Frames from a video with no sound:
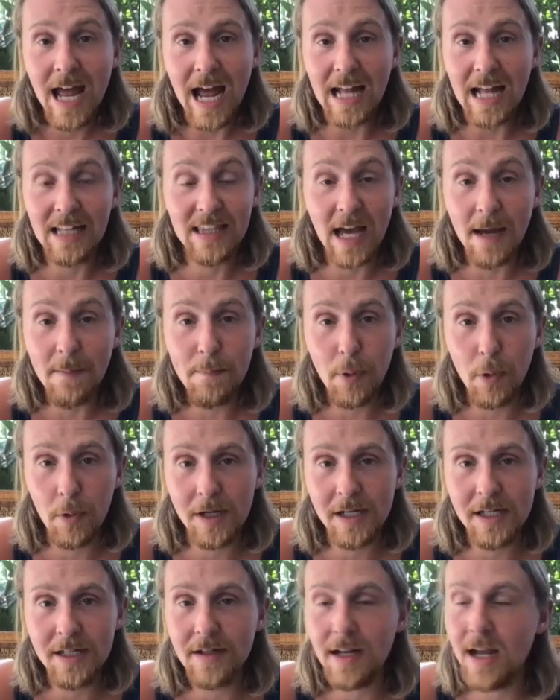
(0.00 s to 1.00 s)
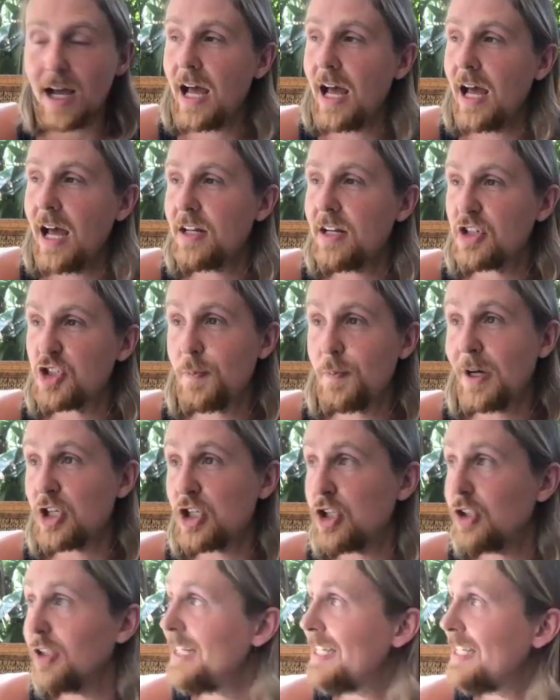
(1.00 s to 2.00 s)
At that point, and
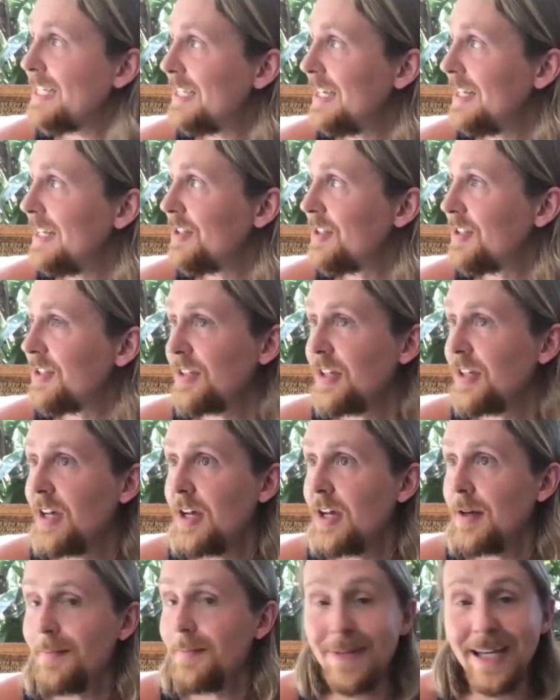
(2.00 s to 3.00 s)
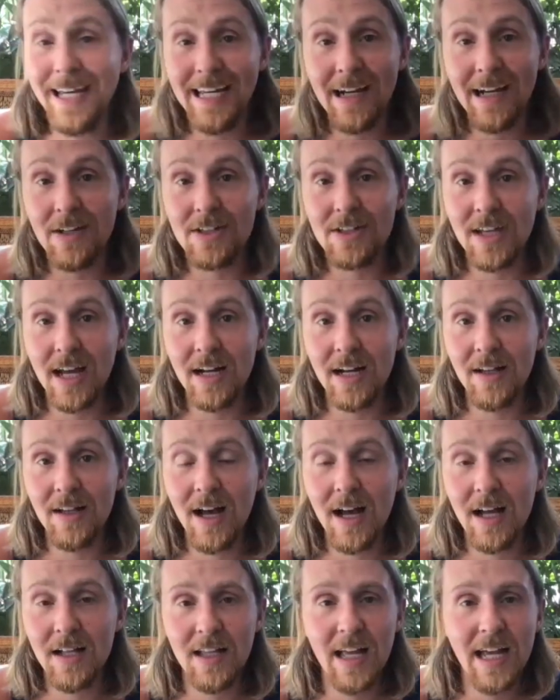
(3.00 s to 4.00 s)
especially since being outside a
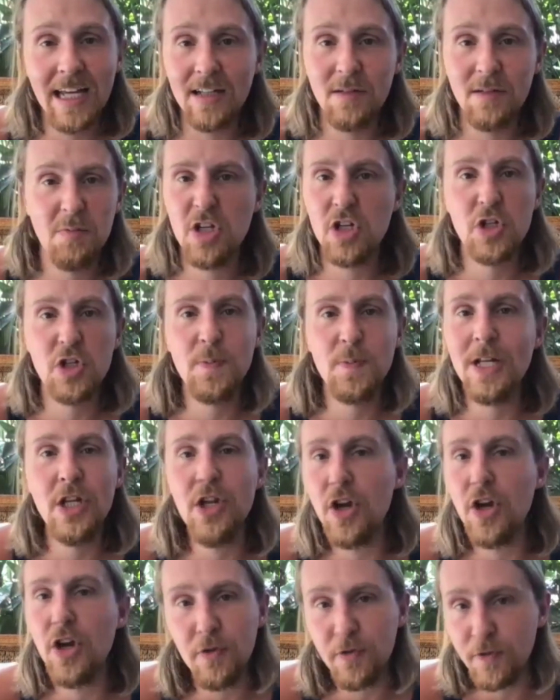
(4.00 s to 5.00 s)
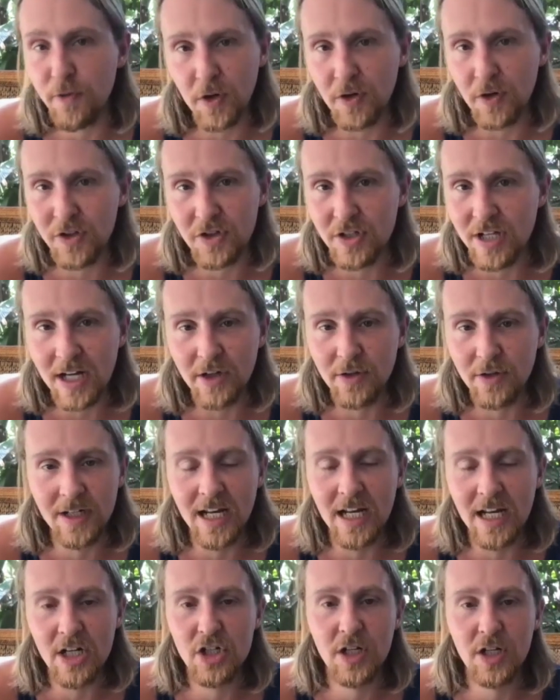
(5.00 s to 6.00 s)
lot, like there's been no further
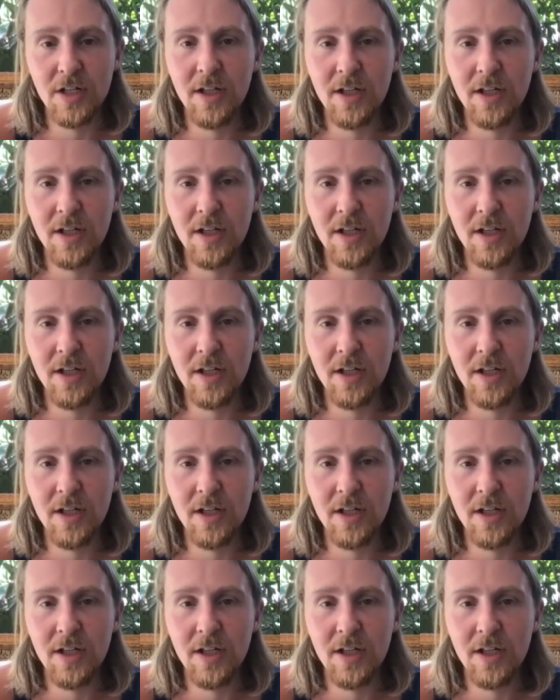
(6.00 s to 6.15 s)
degradation.